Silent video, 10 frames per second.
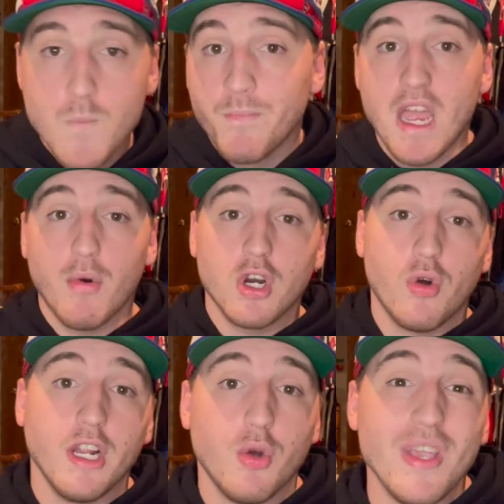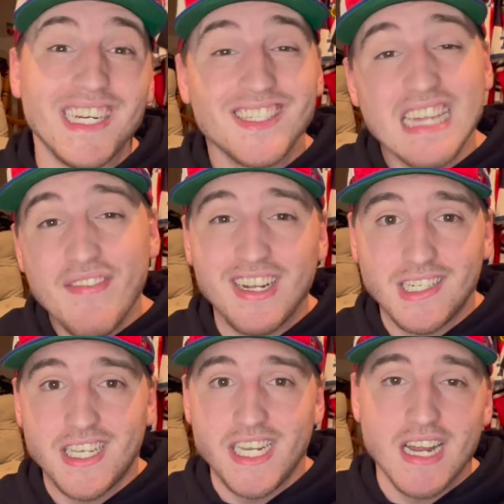Now we're going into week
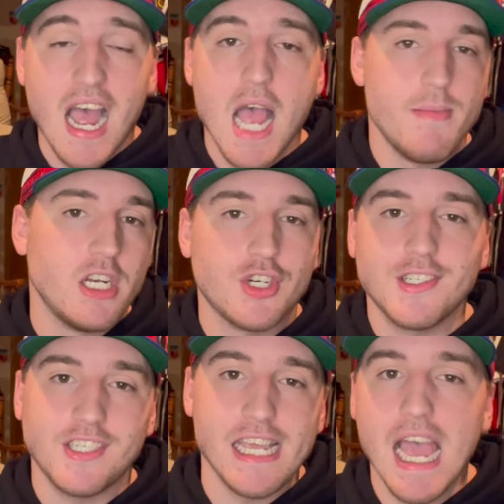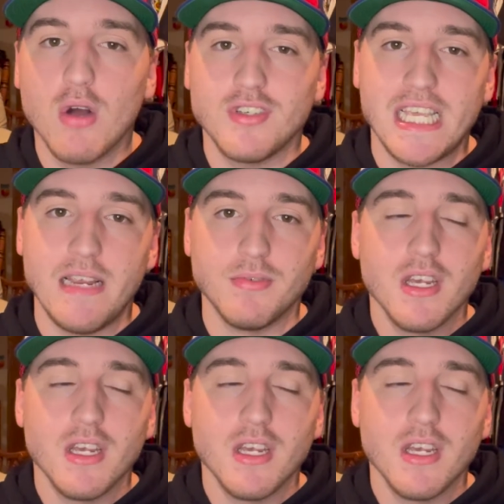17. I'm interested to see how teams